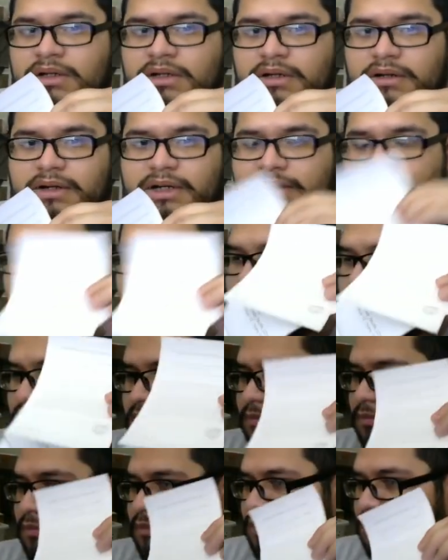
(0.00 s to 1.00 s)
Alright,
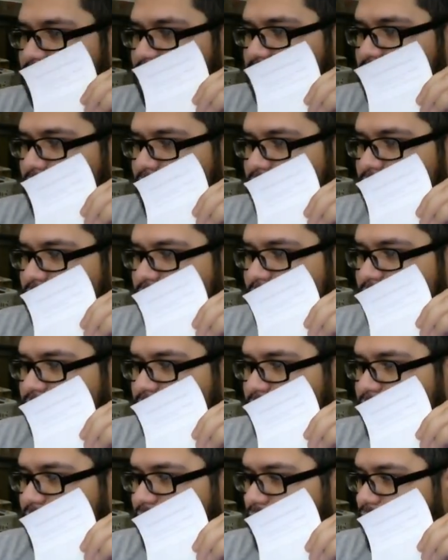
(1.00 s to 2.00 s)
I'm trying to switch
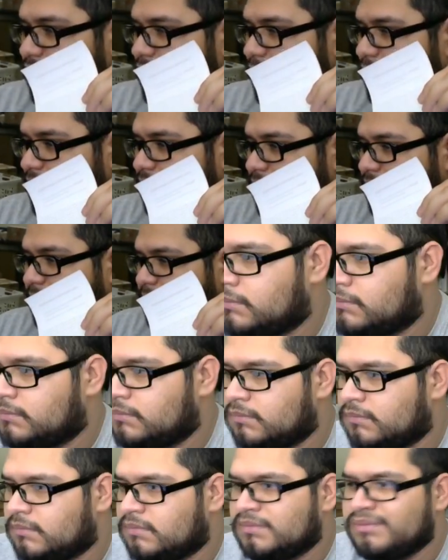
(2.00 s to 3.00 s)
over to the other one.
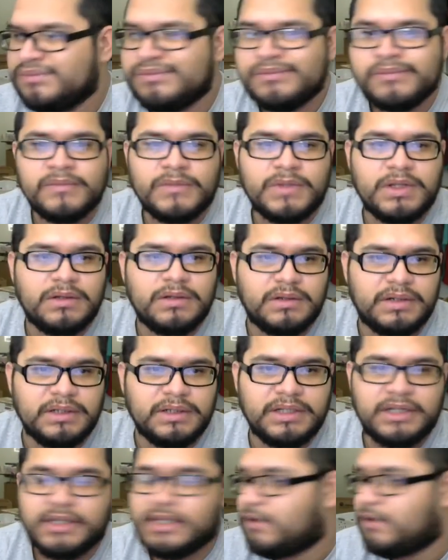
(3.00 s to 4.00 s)
Alright,
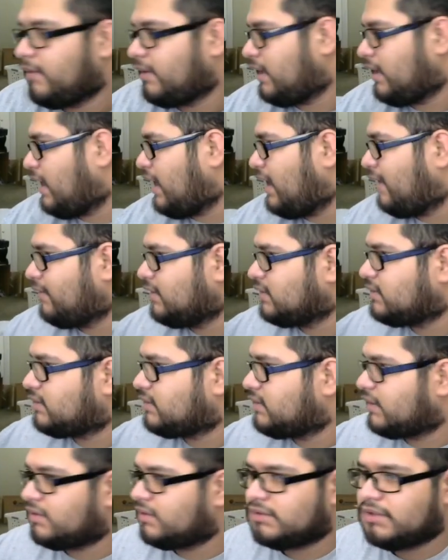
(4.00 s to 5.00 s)
now that I have the
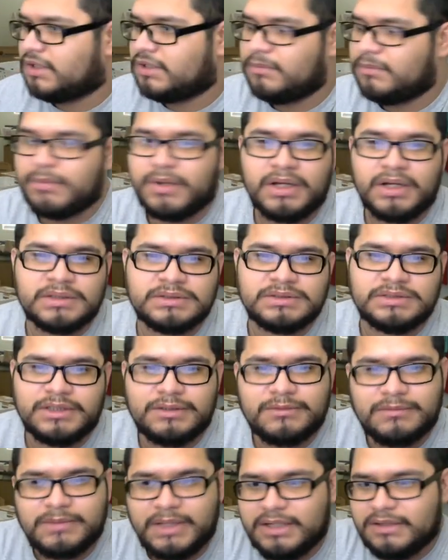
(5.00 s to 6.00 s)
stickers on the box, they're
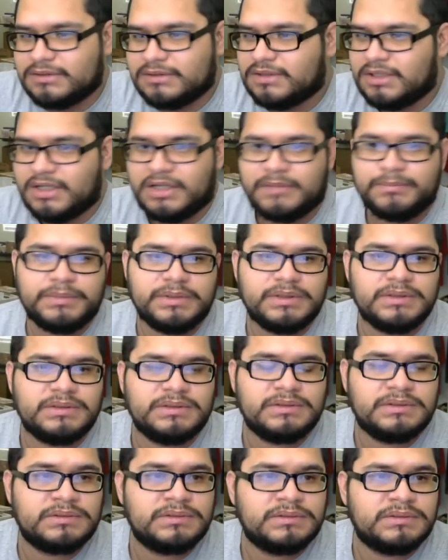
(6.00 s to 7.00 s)
right on top.
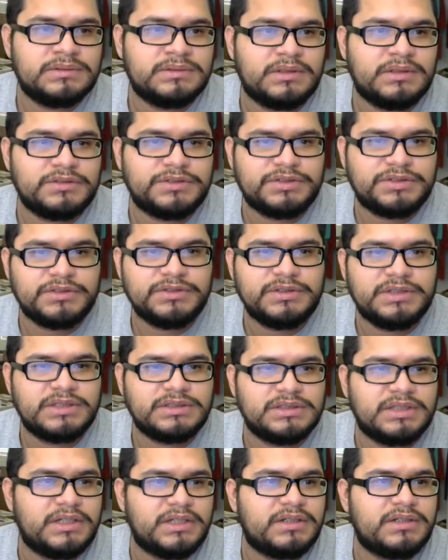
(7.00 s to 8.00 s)
I'll show you guys
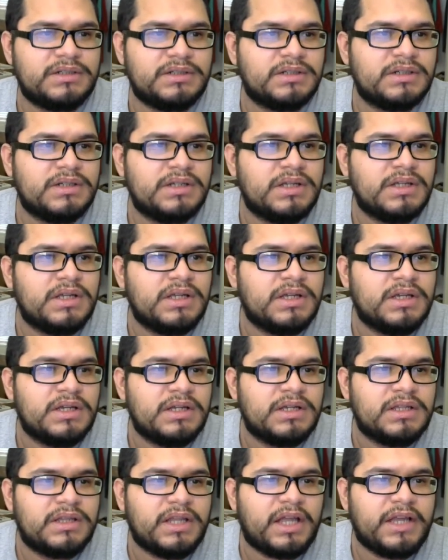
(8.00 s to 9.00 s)
later.
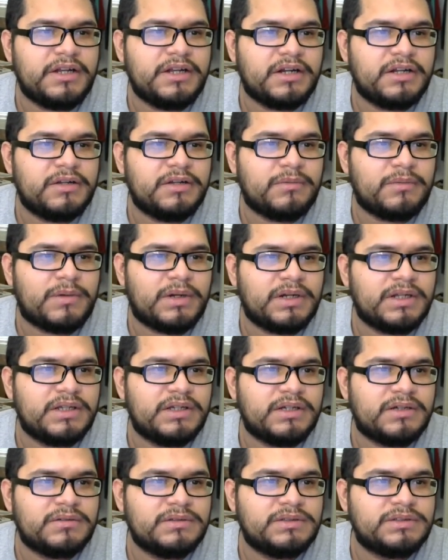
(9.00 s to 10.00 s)
Now you're going to want to
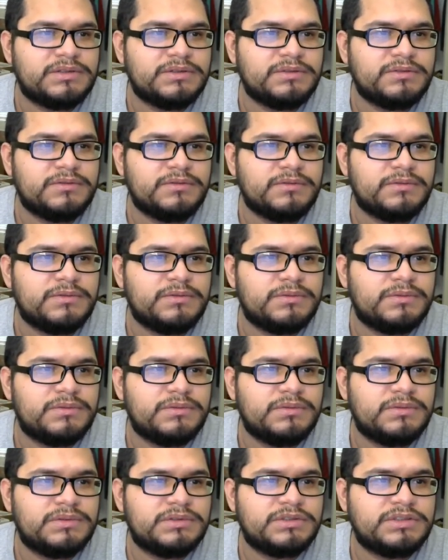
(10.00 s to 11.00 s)
go
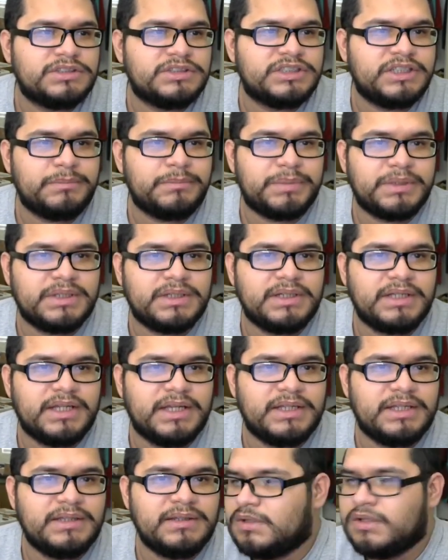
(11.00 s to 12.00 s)
to ship
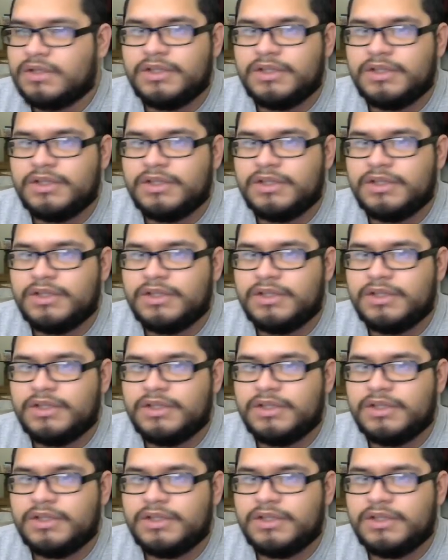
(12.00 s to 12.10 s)
again.